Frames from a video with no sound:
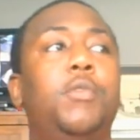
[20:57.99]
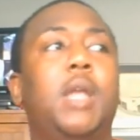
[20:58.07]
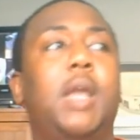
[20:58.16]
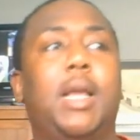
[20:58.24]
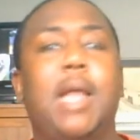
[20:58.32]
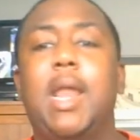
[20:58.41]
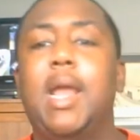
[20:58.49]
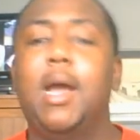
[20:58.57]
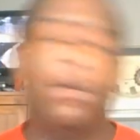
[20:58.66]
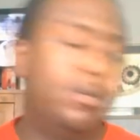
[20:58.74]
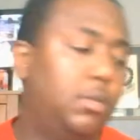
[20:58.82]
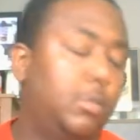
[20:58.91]
I got
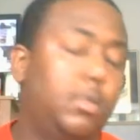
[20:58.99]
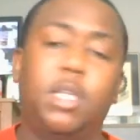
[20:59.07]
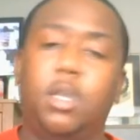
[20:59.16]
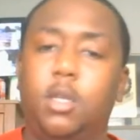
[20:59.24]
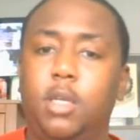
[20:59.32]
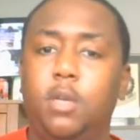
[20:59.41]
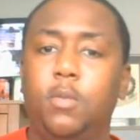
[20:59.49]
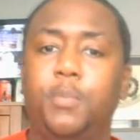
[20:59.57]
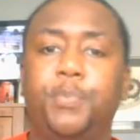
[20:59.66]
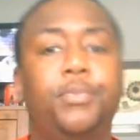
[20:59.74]
out, tell him,